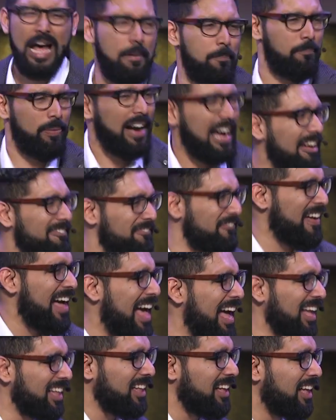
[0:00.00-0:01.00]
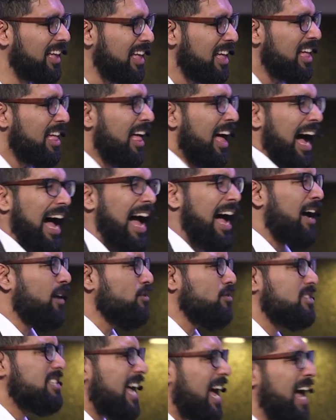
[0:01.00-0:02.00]
are perfect.
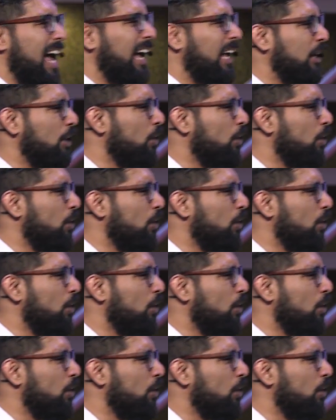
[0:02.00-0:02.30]
How dare